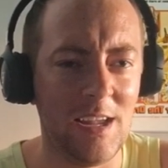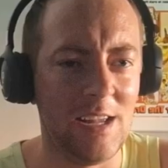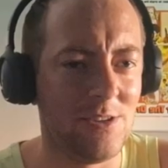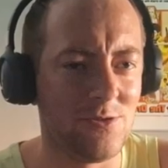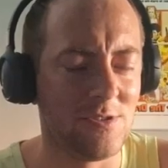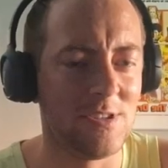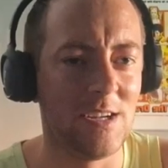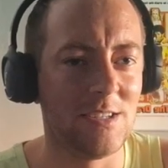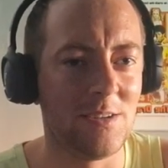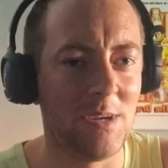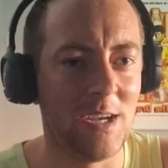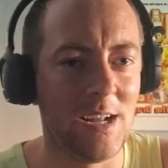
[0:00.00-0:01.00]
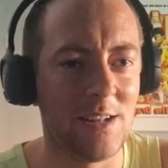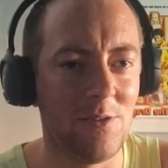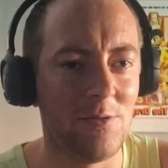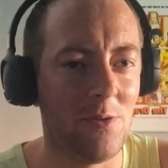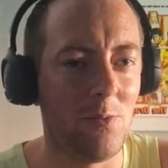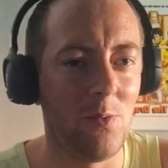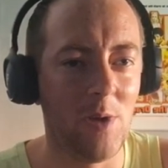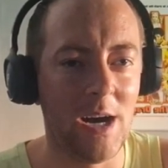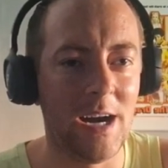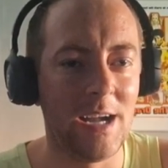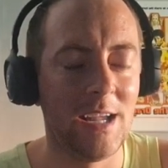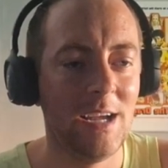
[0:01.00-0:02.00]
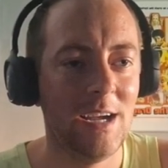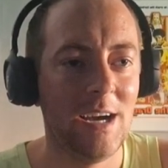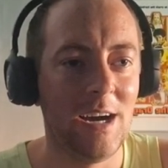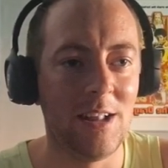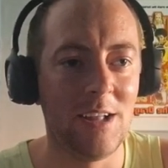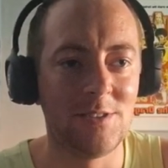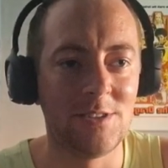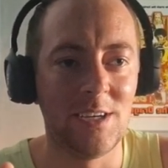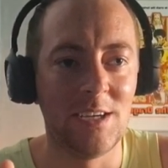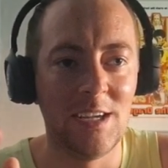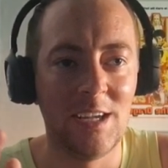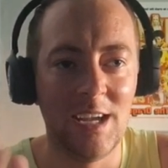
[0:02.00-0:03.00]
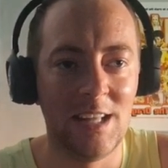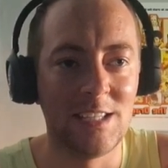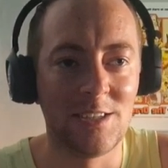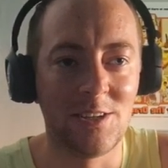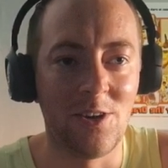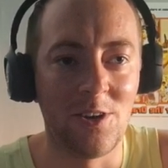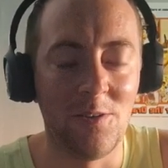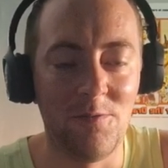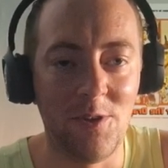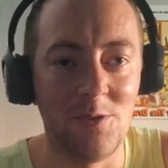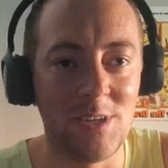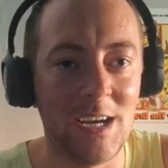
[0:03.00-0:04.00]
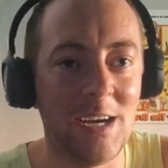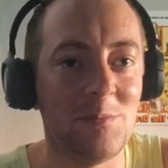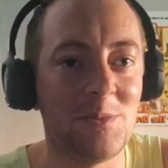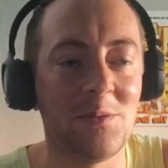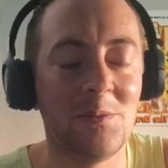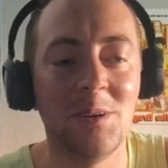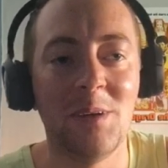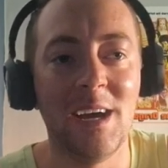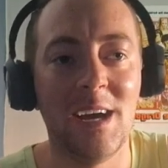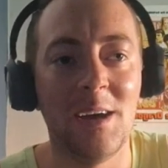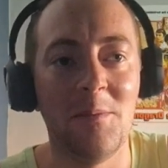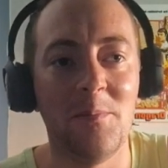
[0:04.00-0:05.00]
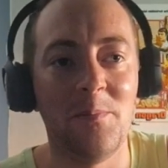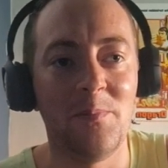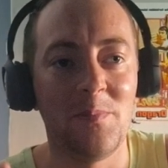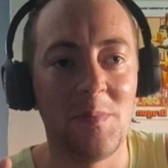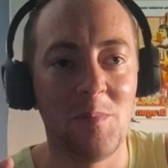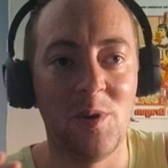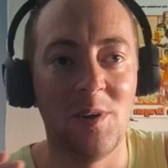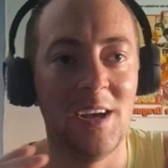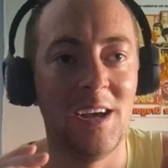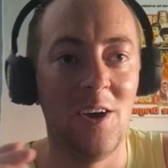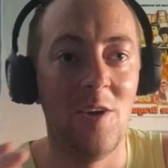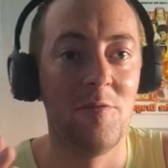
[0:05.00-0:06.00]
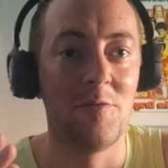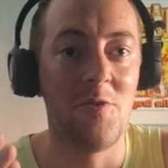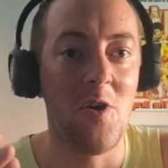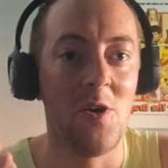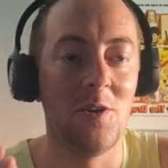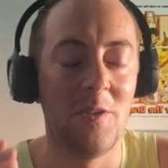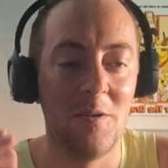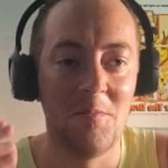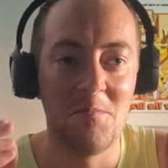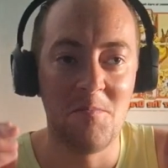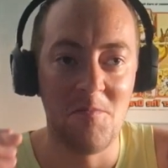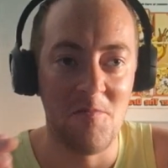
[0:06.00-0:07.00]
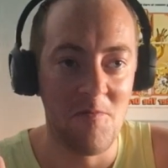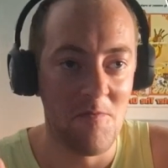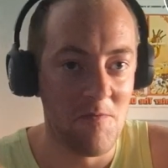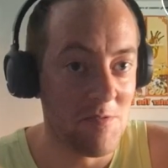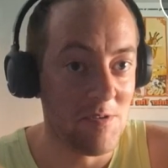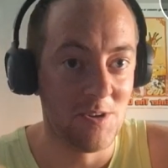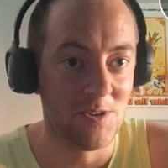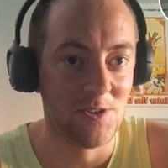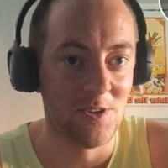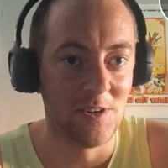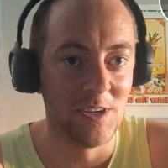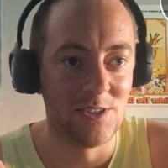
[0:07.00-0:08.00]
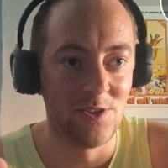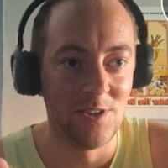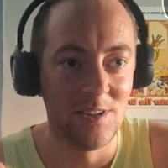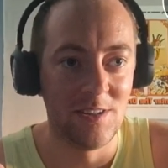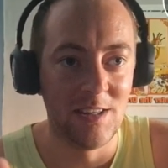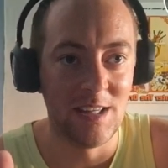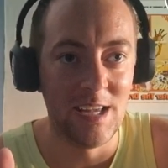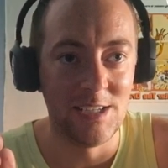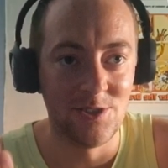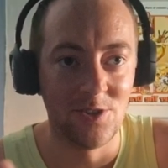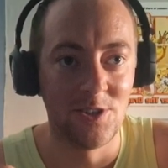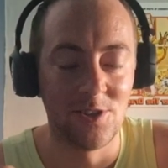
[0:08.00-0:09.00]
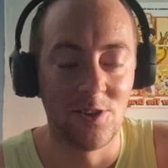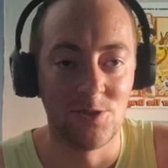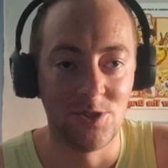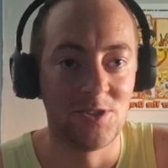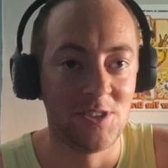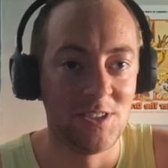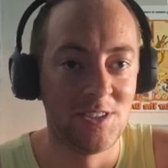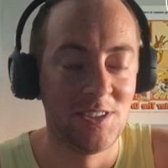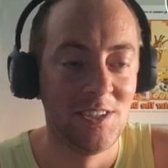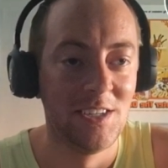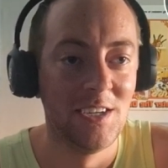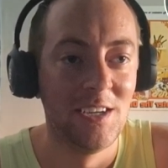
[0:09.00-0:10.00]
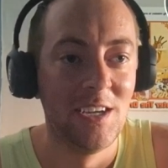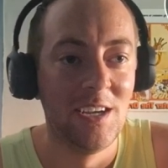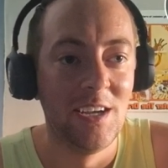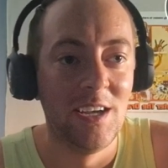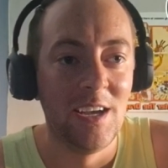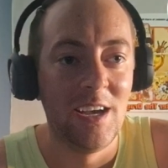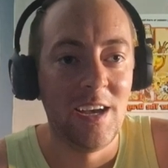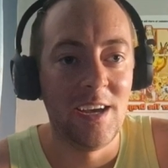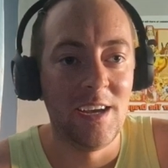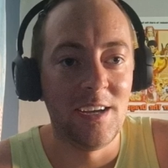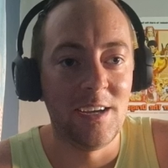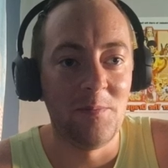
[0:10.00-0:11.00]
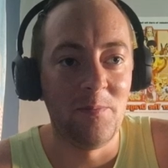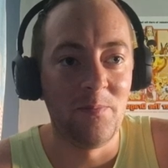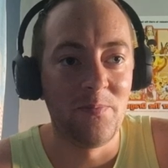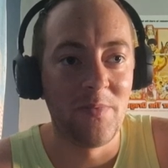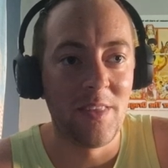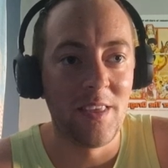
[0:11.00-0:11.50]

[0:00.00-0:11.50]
interesting to me, and I don't know why. I'll have to hear this song a few times. But overall, very good song. He's done the song justice. And